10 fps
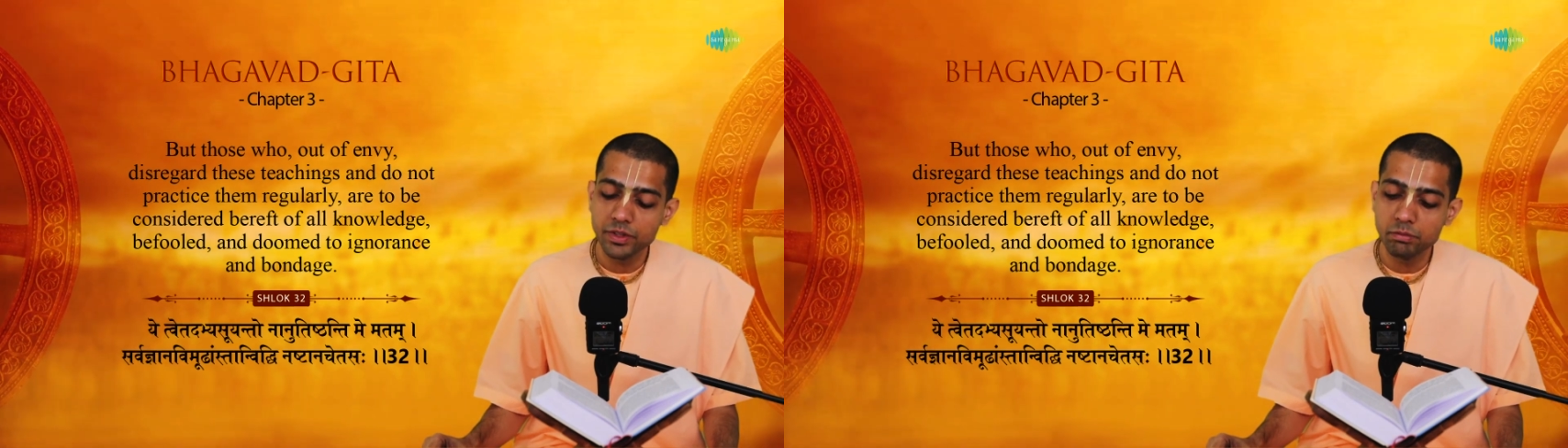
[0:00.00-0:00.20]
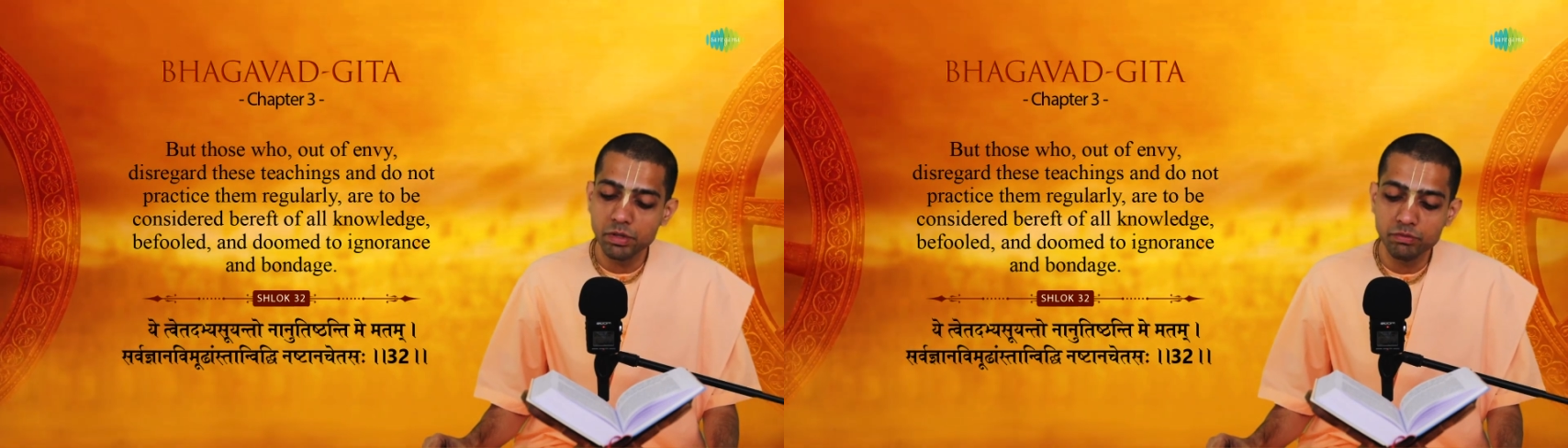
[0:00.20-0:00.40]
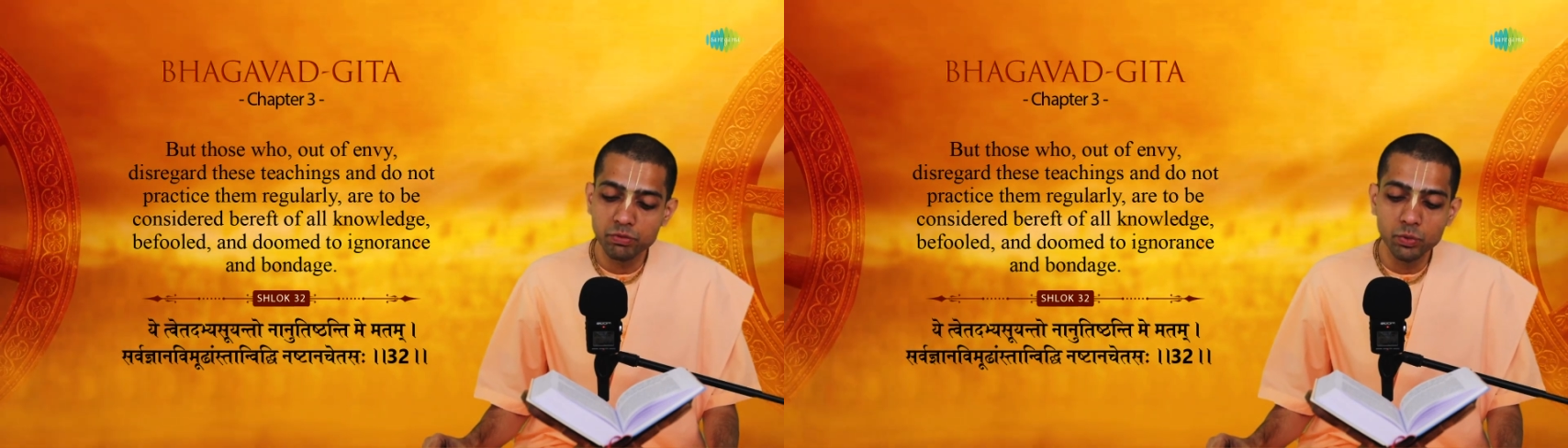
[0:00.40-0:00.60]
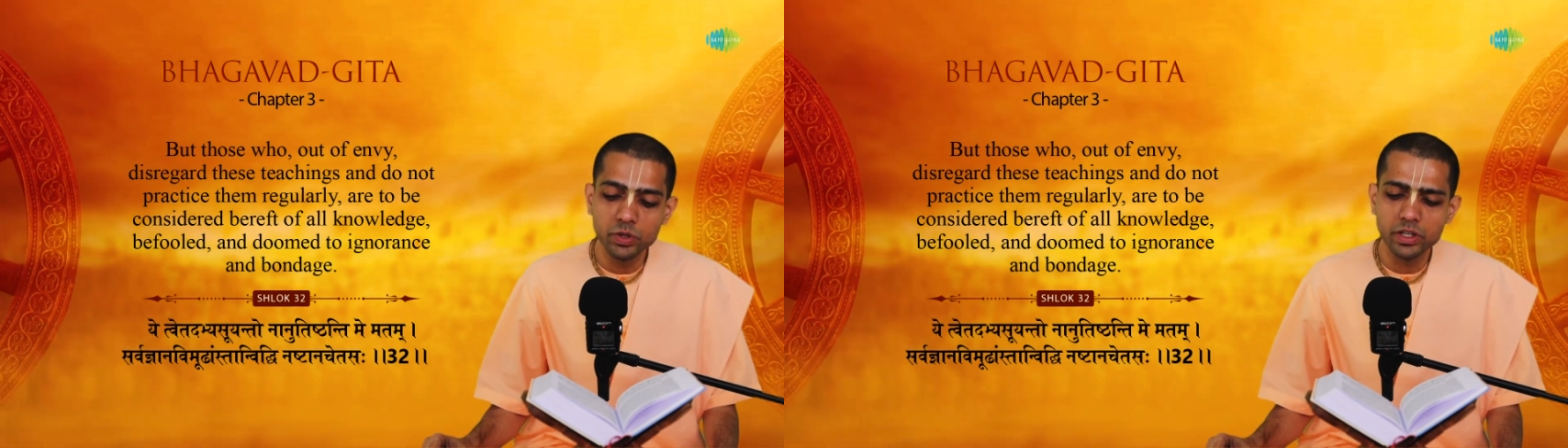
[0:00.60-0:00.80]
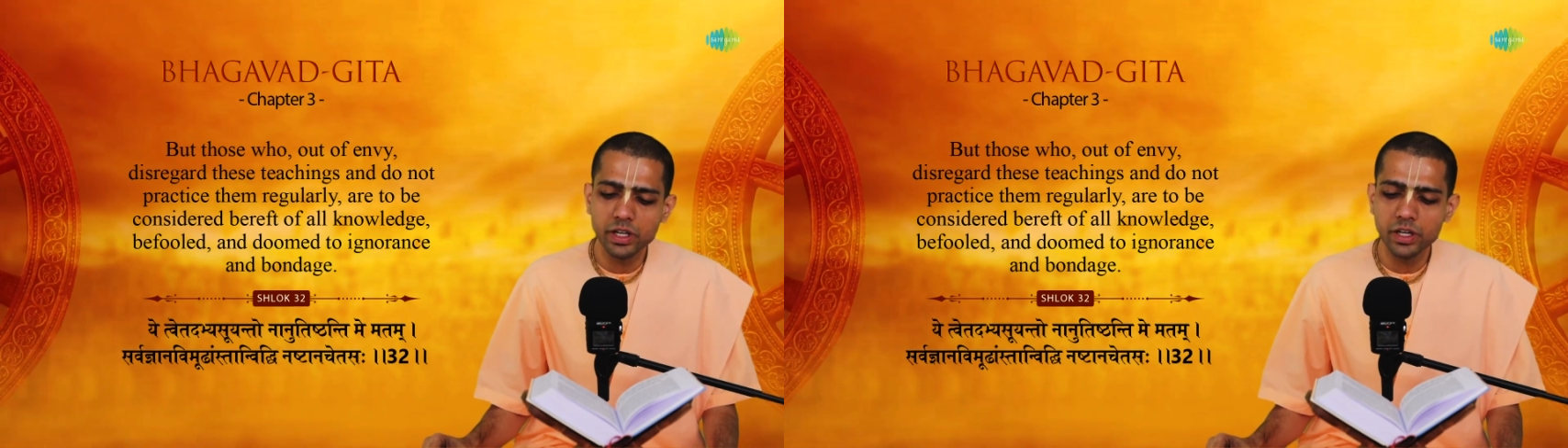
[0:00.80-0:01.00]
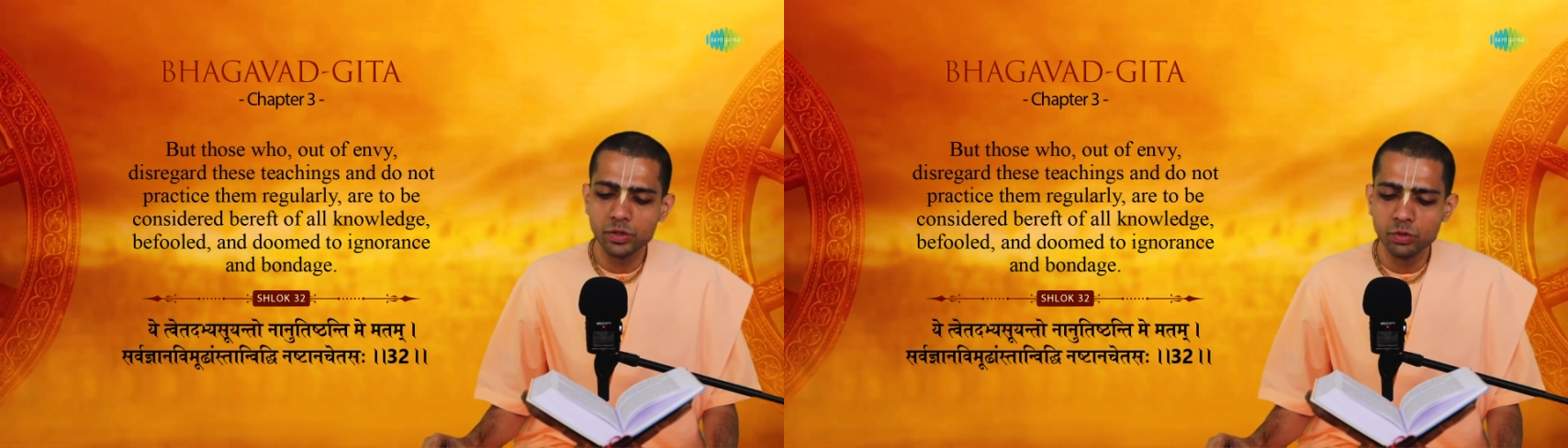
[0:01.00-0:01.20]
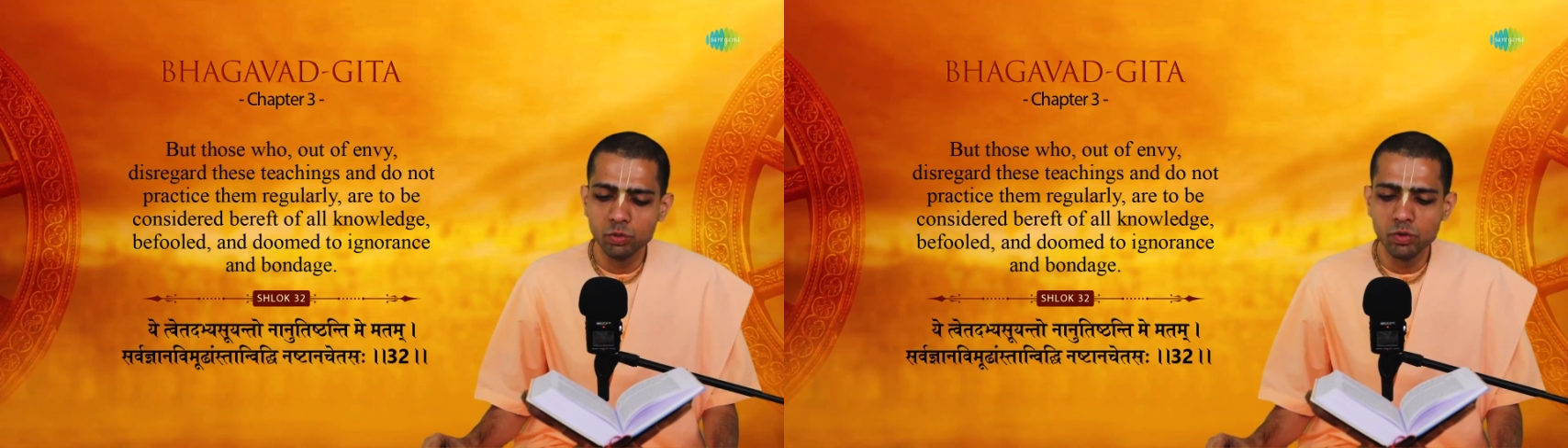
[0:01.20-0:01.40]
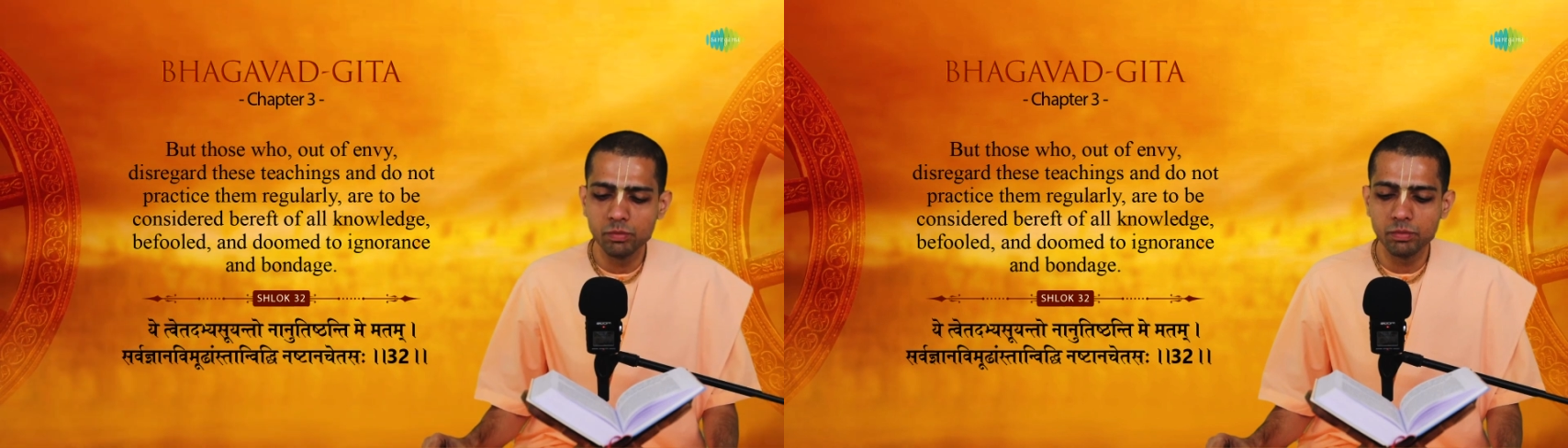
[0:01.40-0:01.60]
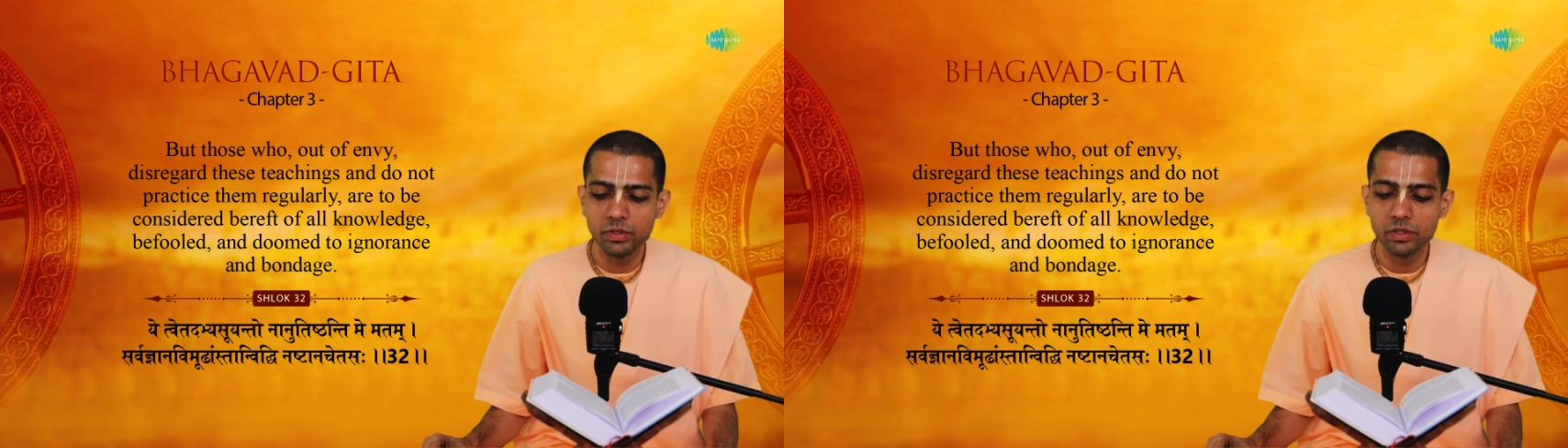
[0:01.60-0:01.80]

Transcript: befooled and doomed